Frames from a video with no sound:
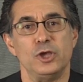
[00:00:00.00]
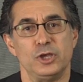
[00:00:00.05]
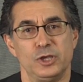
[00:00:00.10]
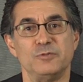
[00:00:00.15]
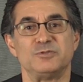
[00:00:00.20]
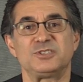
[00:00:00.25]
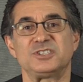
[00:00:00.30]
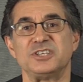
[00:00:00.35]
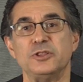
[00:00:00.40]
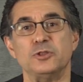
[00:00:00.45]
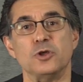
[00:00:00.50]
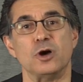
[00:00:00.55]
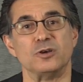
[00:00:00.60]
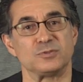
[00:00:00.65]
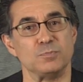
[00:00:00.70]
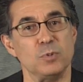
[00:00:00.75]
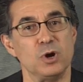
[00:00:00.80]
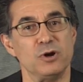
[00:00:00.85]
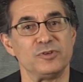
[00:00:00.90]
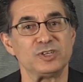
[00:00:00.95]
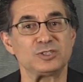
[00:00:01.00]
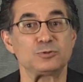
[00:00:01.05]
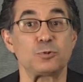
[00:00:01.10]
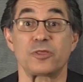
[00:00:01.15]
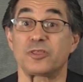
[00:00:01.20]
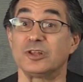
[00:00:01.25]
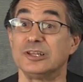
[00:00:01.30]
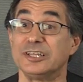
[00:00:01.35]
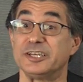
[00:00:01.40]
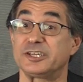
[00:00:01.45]
You've seen those movies
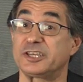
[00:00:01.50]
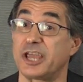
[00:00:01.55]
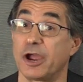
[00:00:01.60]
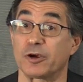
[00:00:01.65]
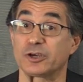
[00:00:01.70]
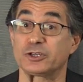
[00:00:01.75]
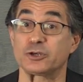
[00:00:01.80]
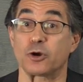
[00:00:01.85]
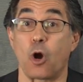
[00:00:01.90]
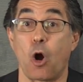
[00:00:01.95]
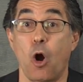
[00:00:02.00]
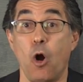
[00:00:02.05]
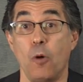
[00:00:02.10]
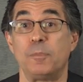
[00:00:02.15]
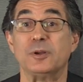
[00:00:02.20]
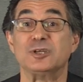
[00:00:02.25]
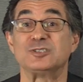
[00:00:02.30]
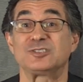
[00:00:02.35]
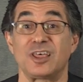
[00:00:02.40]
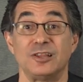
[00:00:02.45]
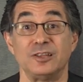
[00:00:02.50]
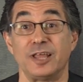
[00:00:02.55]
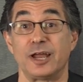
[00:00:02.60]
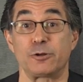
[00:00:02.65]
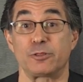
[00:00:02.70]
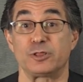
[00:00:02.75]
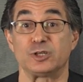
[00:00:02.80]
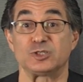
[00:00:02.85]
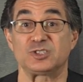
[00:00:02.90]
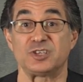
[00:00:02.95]
where the lead character opens the
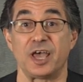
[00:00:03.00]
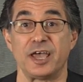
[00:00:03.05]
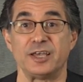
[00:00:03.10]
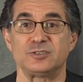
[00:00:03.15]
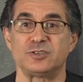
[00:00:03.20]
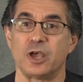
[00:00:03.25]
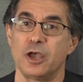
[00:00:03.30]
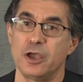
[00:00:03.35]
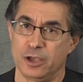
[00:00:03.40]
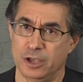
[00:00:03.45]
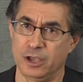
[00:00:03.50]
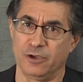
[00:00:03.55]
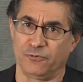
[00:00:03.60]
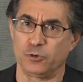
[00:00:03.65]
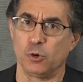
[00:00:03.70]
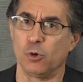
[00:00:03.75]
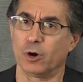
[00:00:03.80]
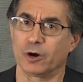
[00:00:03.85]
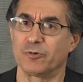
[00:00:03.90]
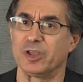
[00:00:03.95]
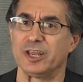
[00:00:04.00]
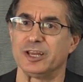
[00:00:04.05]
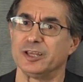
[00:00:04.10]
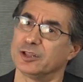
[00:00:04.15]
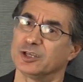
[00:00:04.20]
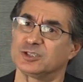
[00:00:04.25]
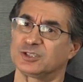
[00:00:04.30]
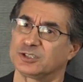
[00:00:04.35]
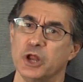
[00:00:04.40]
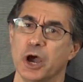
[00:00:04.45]
letter that says, "If you are
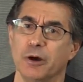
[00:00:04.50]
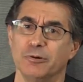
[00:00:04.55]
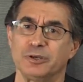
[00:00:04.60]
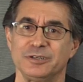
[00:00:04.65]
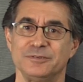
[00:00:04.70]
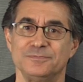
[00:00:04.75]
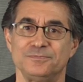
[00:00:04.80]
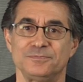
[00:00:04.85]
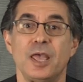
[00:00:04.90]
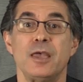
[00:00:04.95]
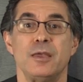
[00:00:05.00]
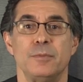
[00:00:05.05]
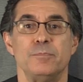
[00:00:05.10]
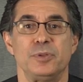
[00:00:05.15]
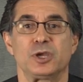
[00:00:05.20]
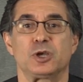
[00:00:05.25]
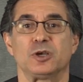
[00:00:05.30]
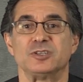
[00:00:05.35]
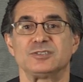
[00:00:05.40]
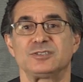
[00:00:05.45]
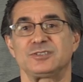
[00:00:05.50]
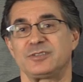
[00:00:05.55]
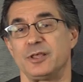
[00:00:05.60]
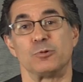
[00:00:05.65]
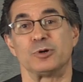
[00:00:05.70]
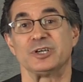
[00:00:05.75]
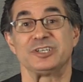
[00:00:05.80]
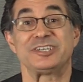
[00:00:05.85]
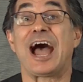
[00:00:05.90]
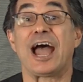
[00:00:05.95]
reading this note," because there
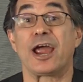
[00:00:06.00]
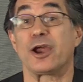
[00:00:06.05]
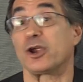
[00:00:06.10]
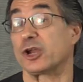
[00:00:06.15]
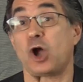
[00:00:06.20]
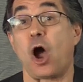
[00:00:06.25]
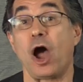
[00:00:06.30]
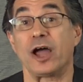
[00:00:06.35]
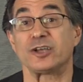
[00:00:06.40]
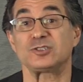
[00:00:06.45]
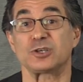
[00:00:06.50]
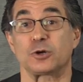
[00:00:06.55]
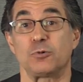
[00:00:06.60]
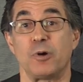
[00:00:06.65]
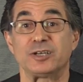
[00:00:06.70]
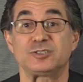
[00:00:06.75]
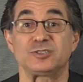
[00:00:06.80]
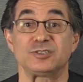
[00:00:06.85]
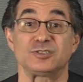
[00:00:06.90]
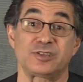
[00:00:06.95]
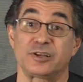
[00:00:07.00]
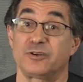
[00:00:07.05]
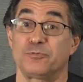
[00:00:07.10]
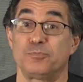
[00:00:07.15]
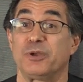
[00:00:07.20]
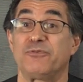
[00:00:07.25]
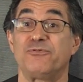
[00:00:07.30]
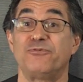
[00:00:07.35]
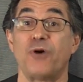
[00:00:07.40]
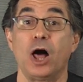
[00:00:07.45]
were dire consequences that have
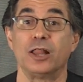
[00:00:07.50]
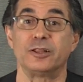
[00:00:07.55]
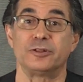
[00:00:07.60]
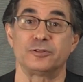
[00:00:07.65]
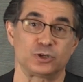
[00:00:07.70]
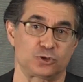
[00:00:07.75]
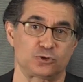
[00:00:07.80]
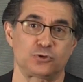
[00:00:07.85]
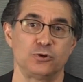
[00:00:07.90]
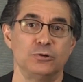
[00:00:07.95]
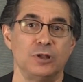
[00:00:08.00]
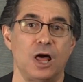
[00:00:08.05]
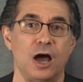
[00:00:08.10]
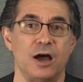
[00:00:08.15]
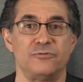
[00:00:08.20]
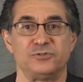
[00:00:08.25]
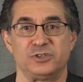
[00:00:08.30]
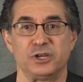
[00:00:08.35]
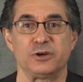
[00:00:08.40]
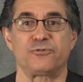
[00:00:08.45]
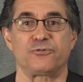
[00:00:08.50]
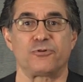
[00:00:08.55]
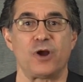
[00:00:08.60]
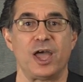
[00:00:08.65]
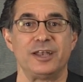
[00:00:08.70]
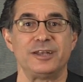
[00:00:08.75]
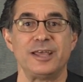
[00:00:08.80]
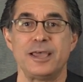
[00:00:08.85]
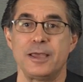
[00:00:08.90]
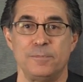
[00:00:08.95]
befallen the true love, dear
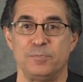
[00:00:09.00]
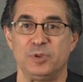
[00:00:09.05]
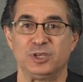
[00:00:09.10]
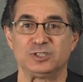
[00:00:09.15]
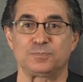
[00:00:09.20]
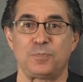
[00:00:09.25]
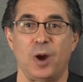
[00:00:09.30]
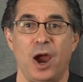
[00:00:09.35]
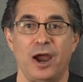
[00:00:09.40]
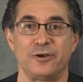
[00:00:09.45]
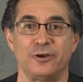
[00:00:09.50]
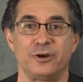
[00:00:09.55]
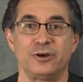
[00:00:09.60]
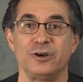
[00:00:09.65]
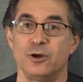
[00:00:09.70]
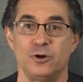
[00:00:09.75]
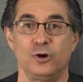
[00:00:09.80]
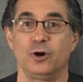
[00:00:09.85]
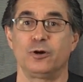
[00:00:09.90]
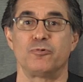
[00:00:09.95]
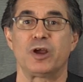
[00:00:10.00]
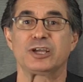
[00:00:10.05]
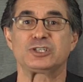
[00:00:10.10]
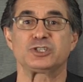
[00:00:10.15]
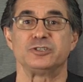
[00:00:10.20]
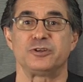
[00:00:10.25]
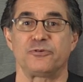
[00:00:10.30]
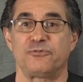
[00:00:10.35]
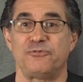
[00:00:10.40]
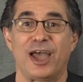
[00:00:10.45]
friend, biz partner, or
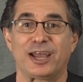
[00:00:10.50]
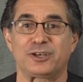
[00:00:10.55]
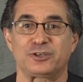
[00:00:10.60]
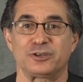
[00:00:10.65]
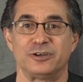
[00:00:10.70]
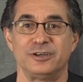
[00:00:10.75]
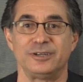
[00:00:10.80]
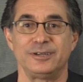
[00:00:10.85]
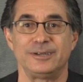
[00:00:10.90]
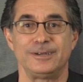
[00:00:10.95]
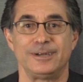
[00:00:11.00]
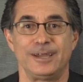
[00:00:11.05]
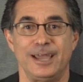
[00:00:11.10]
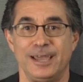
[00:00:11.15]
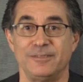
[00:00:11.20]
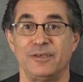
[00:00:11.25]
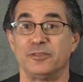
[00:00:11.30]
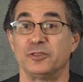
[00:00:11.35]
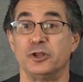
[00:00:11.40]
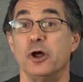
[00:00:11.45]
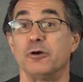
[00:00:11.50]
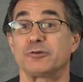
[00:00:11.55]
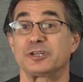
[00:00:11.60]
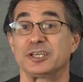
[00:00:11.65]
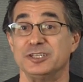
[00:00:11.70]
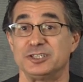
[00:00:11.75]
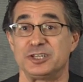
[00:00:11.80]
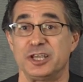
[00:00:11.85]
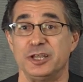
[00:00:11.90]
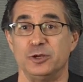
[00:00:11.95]
Russian defector. And then the note
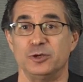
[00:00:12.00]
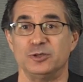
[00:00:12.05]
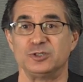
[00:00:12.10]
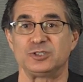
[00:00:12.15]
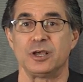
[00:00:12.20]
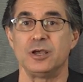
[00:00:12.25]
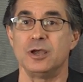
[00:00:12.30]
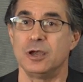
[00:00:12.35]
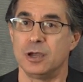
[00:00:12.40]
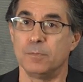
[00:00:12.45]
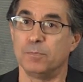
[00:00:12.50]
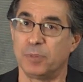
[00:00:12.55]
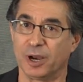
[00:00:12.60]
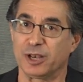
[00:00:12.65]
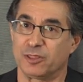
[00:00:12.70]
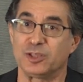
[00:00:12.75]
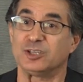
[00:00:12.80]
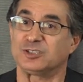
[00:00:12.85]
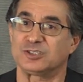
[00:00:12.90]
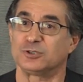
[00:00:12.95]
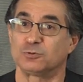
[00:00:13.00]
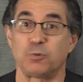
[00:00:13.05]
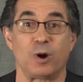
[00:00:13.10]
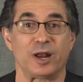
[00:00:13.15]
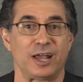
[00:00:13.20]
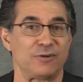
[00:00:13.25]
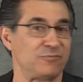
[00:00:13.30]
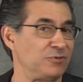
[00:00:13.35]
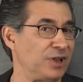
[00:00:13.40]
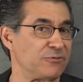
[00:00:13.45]
continues, "But this is
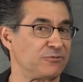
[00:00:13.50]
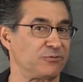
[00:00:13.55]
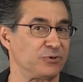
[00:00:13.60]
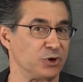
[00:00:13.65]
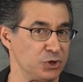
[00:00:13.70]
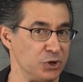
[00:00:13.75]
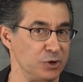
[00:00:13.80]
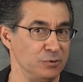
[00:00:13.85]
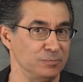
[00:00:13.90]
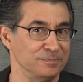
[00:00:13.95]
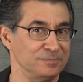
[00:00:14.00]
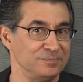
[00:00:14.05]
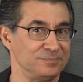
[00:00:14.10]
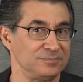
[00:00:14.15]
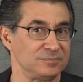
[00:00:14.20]
what I've left for you."